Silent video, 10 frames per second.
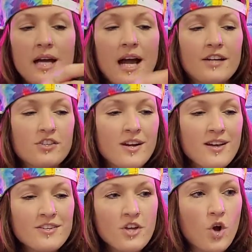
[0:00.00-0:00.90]
I try
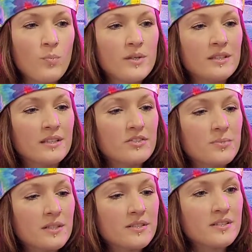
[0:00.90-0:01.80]
not to open these
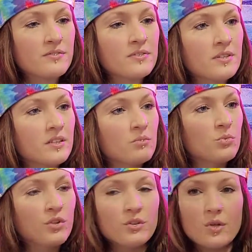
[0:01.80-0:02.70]
because I feel like the
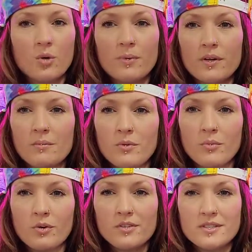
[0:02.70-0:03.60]
more you open them, the
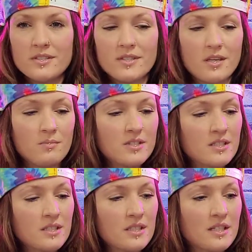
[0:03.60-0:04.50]
more the seam is
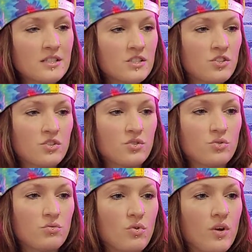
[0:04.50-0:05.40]
gonna get
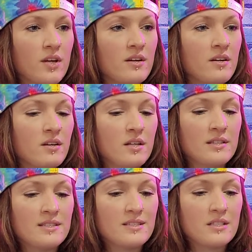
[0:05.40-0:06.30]
destroyed.
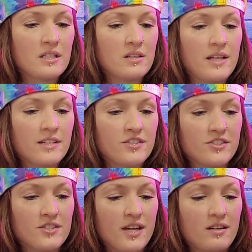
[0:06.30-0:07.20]
And this is a
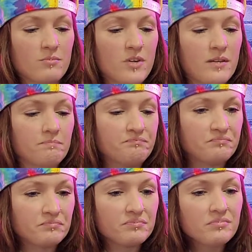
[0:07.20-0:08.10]
collector's item, right?
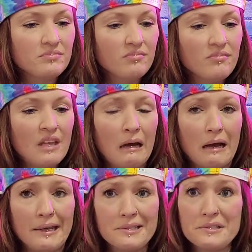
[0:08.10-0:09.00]

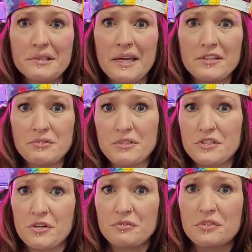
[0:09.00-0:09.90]
I actually had to
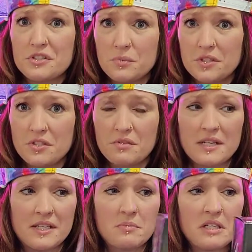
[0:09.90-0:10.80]
return this once
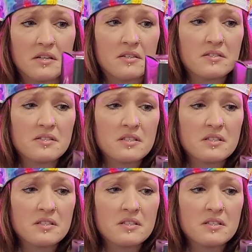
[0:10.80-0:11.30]
already because